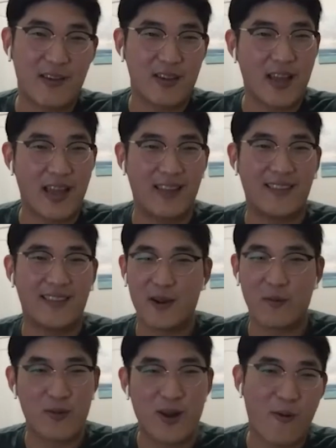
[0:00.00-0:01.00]
next gate,
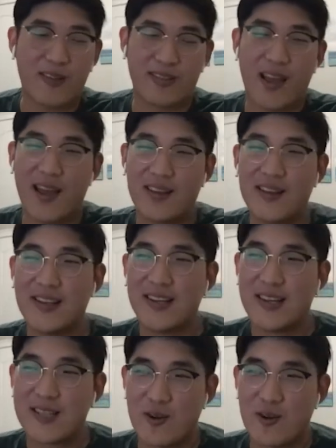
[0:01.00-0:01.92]
and we don't want that.